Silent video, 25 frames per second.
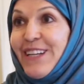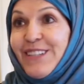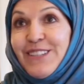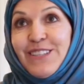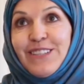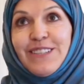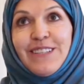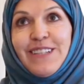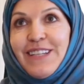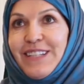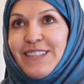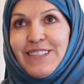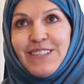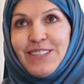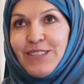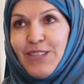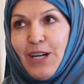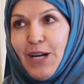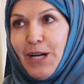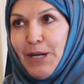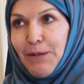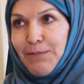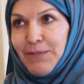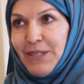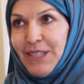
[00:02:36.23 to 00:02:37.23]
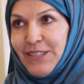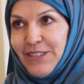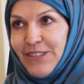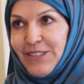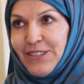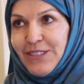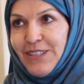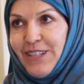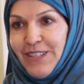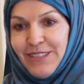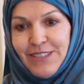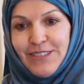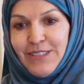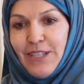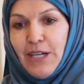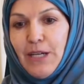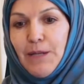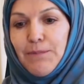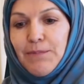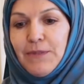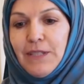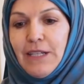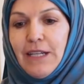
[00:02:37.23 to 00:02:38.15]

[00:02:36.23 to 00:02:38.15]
just stopped. I just stopped.